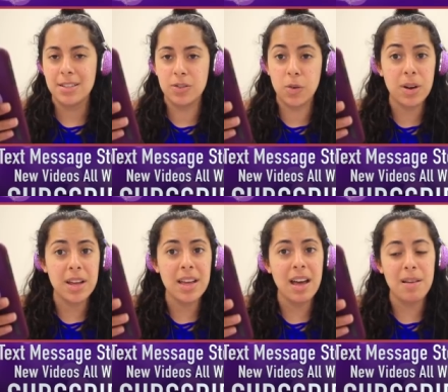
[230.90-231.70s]

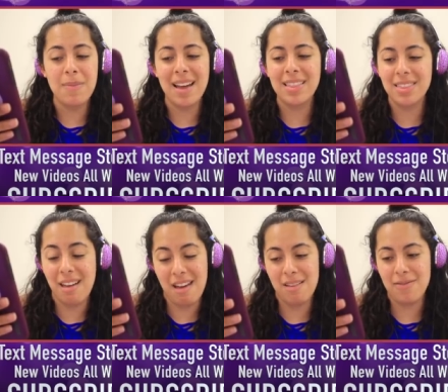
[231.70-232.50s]
story of my
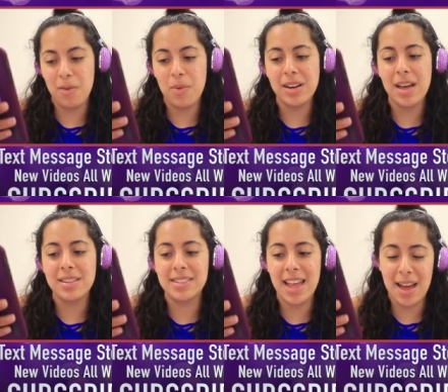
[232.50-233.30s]
life. What a
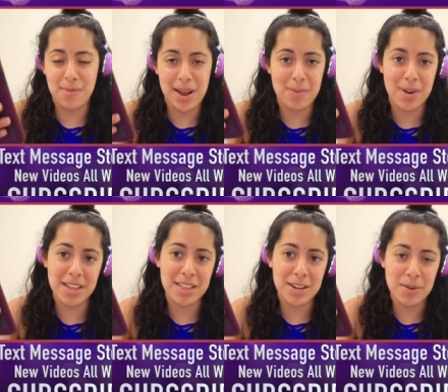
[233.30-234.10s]
sad way to bring
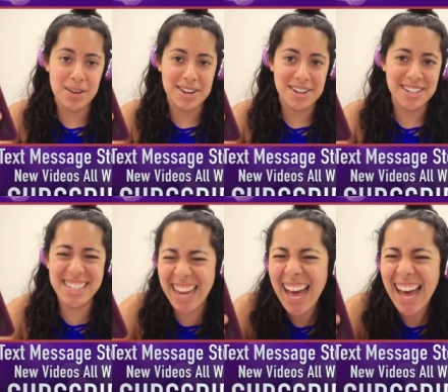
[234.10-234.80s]
in the New Year's.